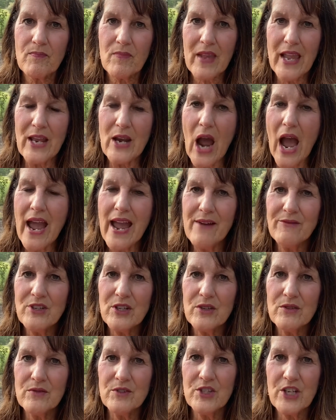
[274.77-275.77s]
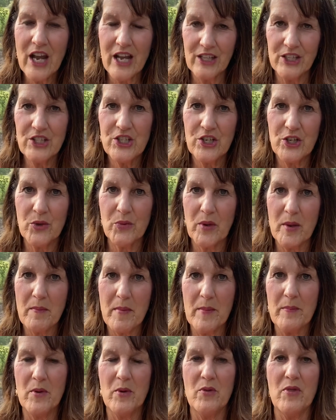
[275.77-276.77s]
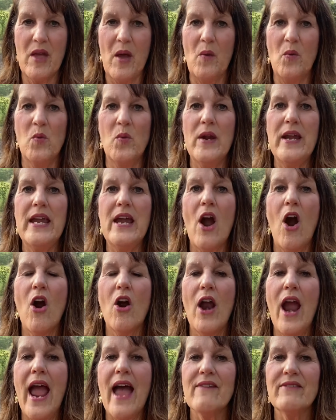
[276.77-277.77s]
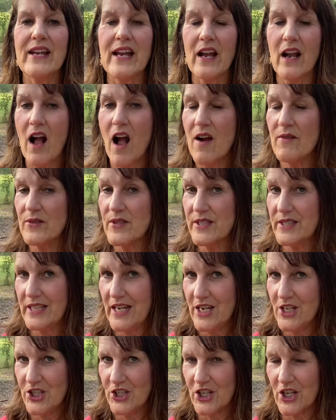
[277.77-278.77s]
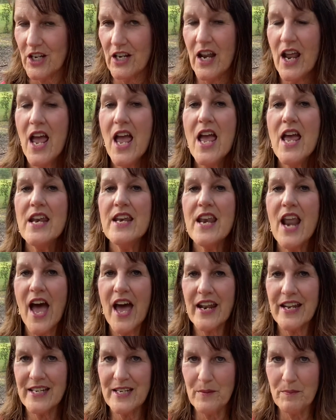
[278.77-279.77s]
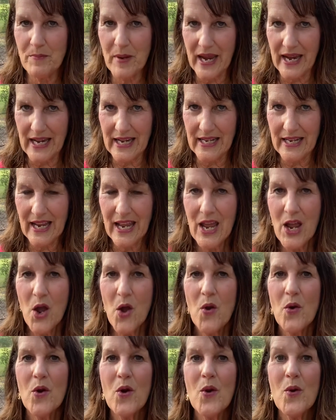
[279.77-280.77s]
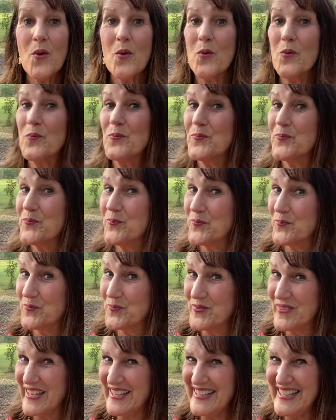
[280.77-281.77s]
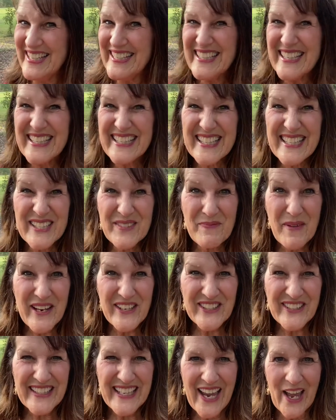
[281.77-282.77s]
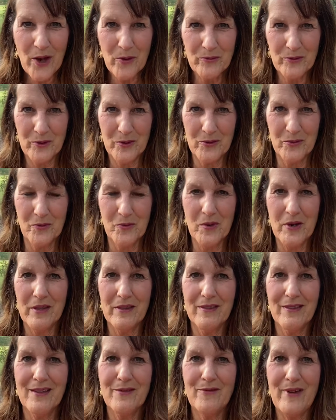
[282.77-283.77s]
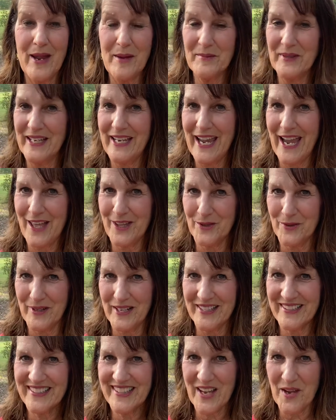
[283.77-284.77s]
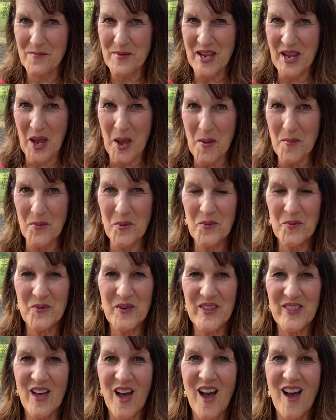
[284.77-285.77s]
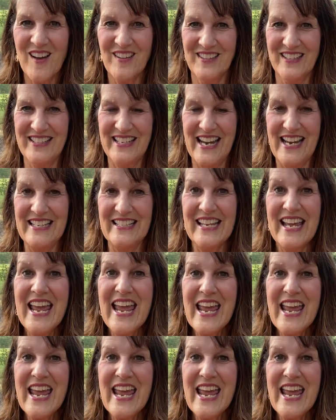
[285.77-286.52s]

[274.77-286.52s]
I have to challenge you to remember that we are having a conversation, not a debate. This is especially helpful with family gatherings coming up with the holidays.